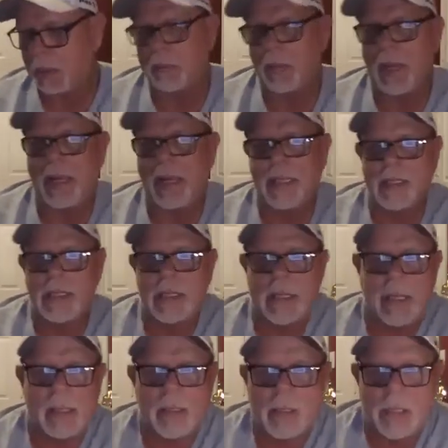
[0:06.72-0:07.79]

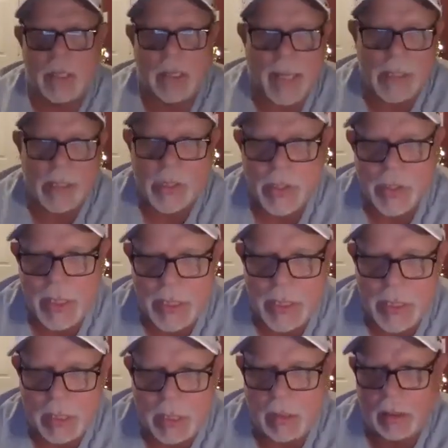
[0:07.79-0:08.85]
Mindset /
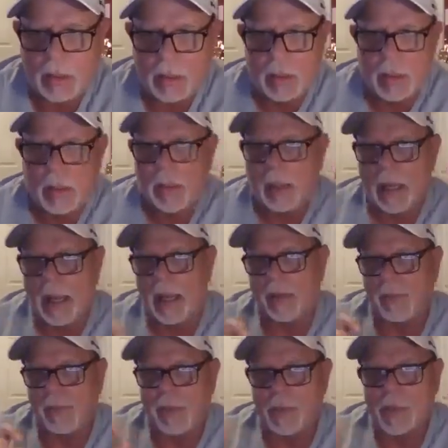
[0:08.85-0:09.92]
Teaching
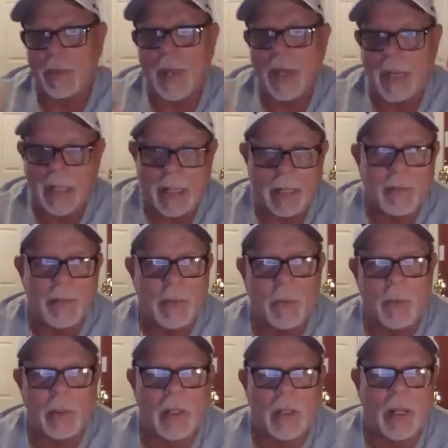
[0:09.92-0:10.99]
hyphen Training, if you
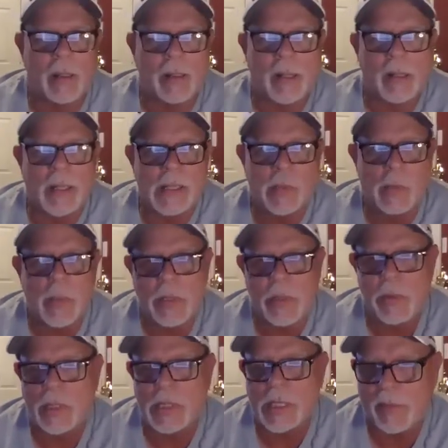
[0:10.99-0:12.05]
want to call it that. Listen, we do
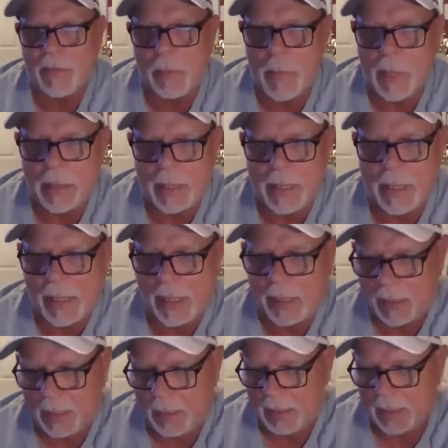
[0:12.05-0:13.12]
this every Monday,
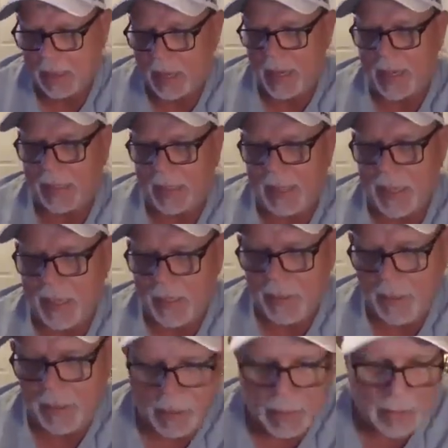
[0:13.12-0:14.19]
and
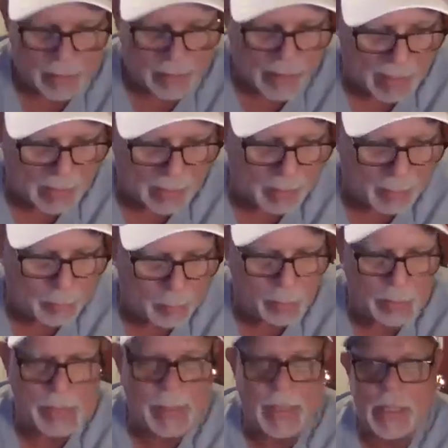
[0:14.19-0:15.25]
again, I am
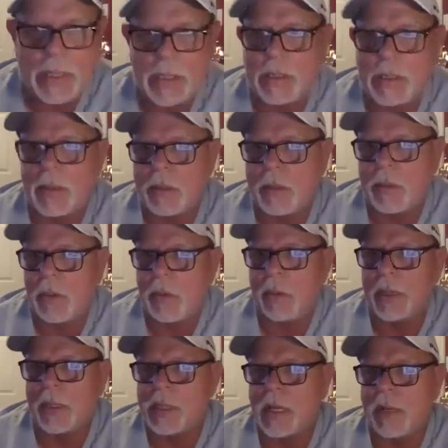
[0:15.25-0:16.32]
pleased to do
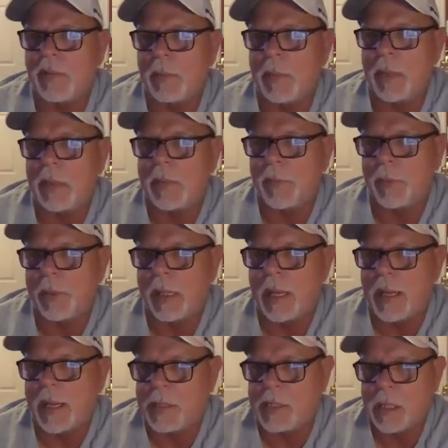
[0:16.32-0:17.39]
this every Monday for you
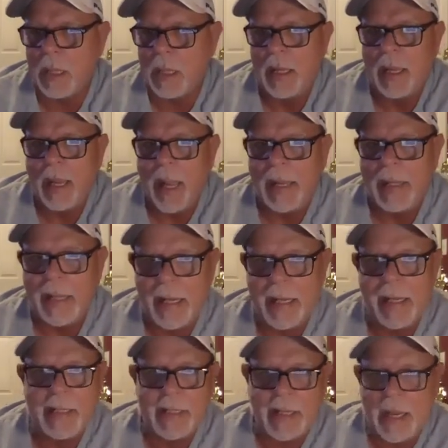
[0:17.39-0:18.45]
guys. At
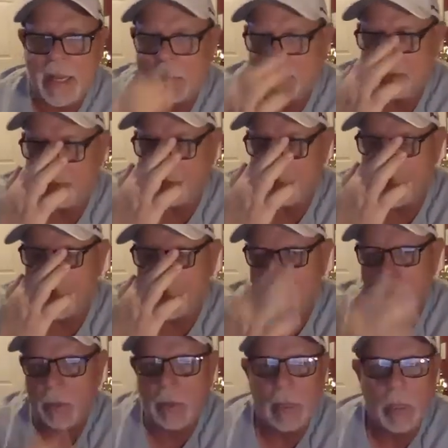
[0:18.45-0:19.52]
any time in the future,
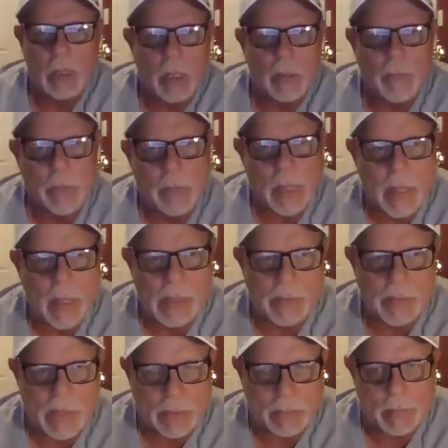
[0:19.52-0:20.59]
if you guys
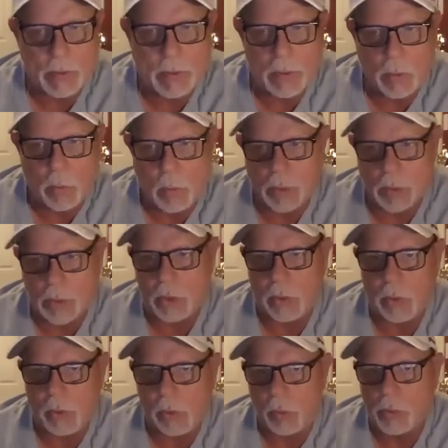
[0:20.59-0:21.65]
have something you want
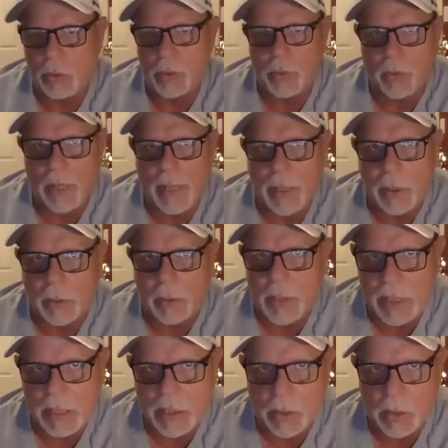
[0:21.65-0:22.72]
to train or
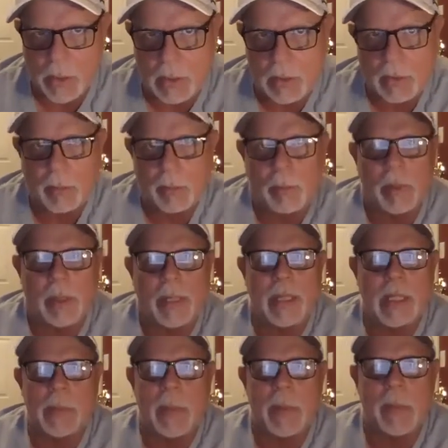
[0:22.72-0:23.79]
teach on,
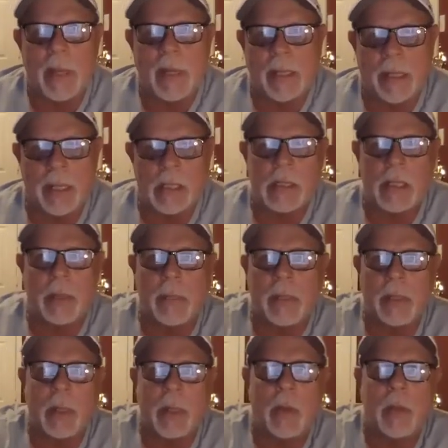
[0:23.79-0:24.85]
please be my guest. Let me
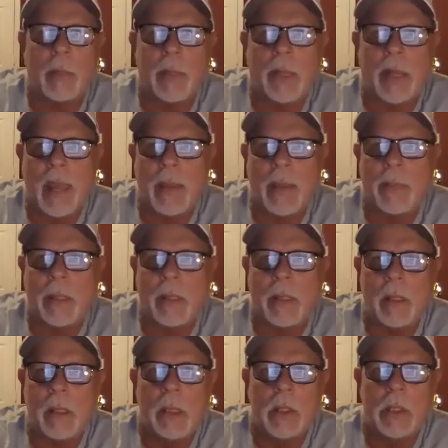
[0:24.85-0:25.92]
know. I'll be happy
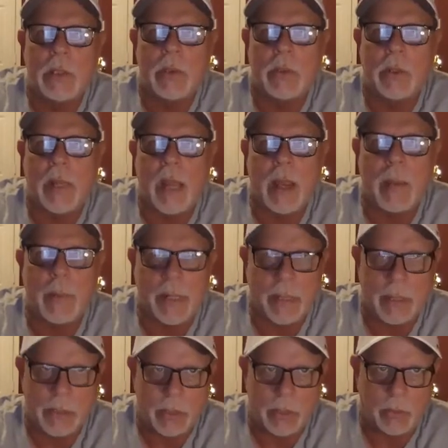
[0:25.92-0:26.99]
to
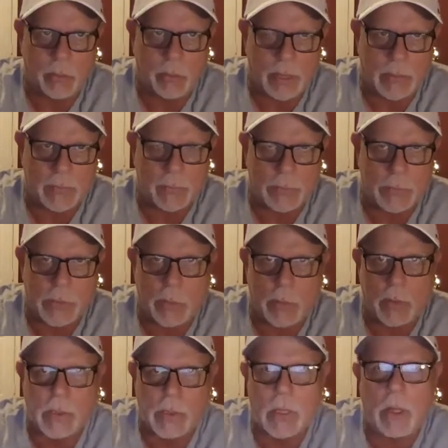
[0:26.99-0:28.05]
accommodate you. That's for
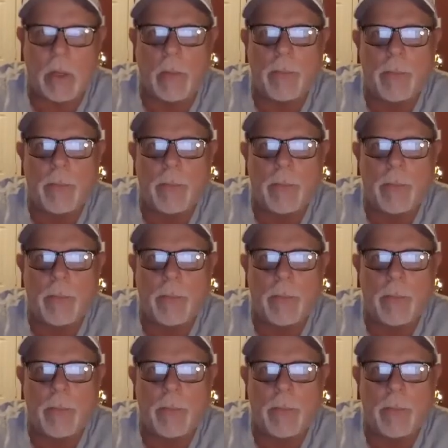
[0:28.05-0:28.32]
sure. So,